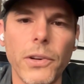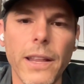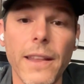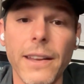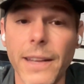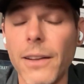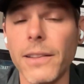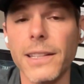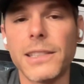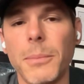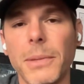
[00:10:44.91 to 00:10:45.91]
And then now
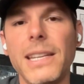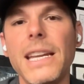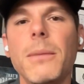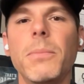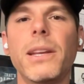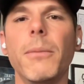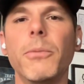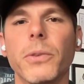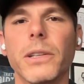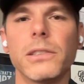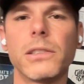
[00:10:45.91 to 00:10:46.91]
this time a team came
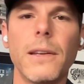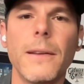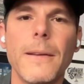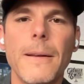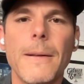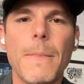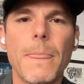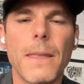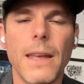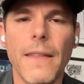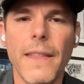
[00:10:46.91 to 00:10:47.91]
to us
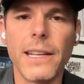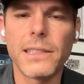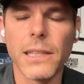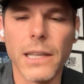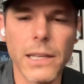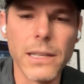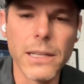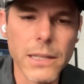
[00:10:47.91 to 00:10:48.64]
and they said,